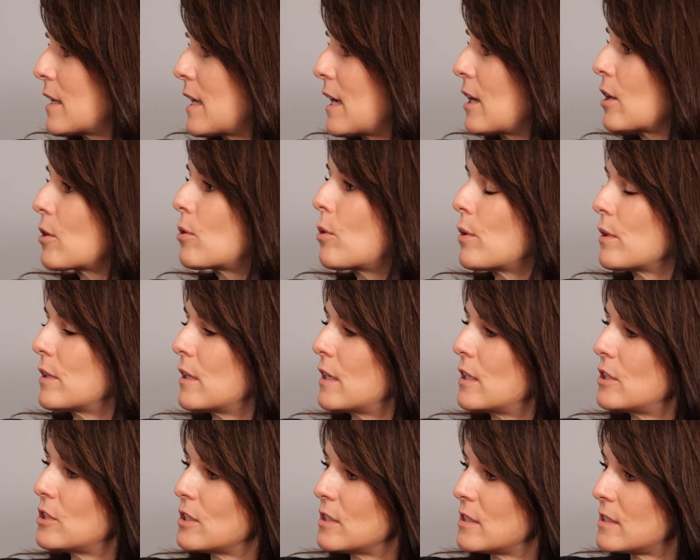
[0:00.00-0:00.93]
care
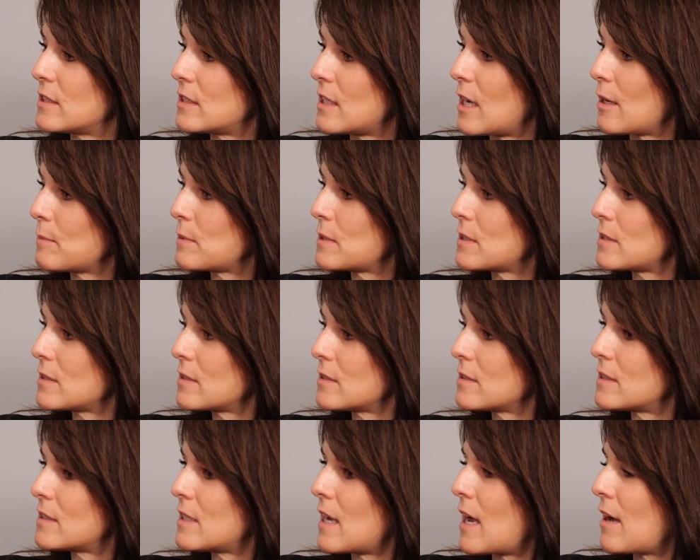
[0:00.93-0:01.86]
coordination steps
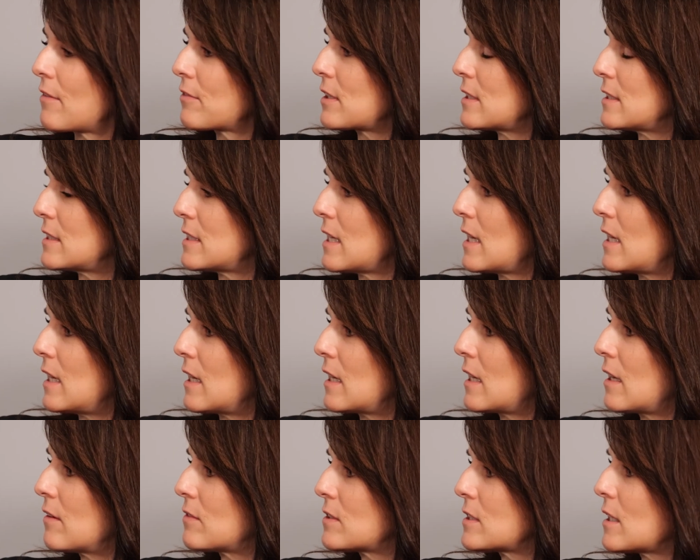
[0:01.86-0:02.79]
staff can
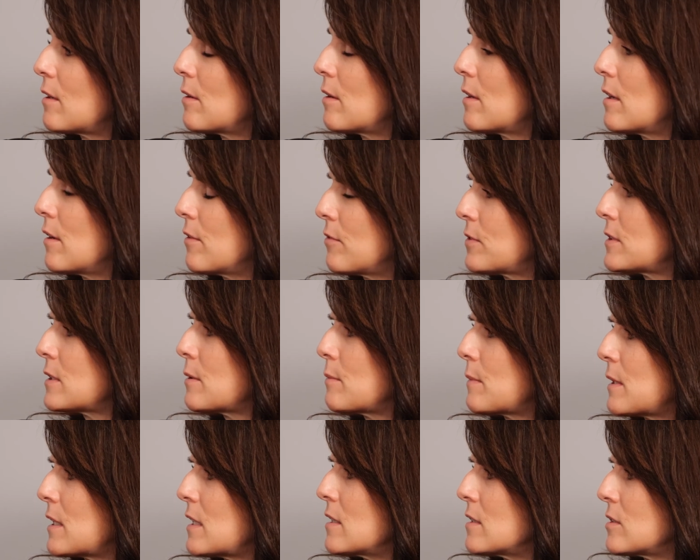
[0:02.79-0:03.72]
take if
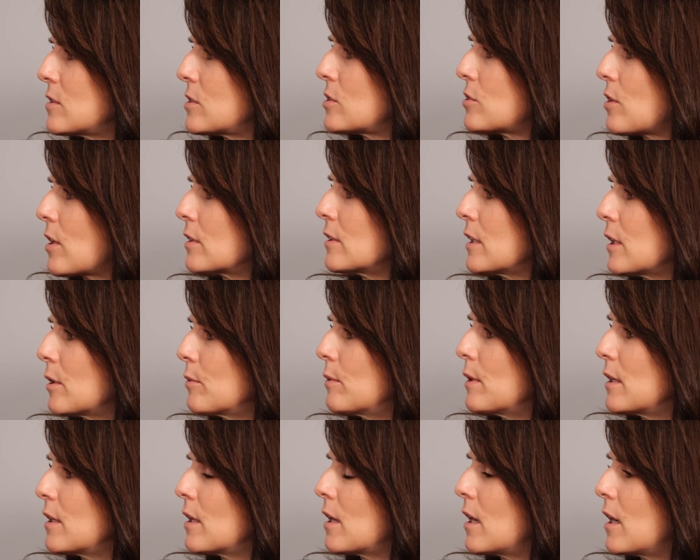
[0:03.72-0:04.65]
somebody is struggling
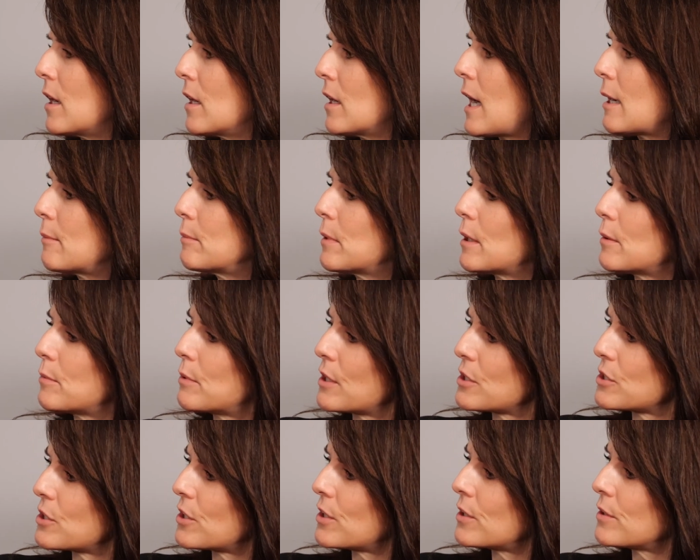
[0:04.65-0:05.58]
with high blood
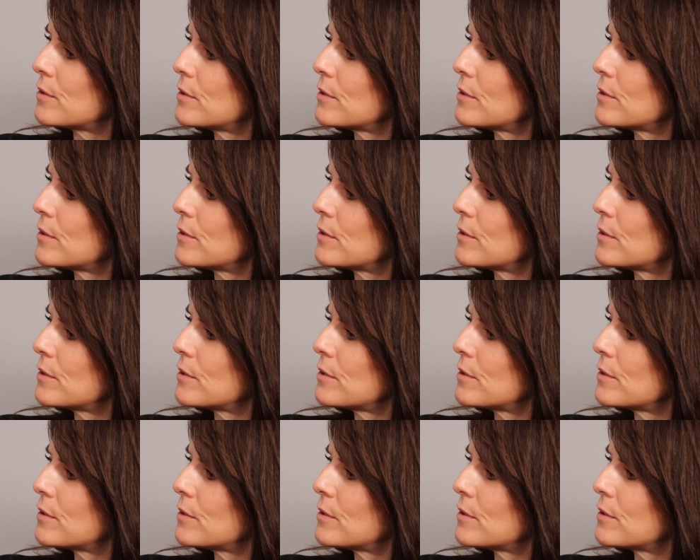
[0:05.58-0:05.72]
pressure?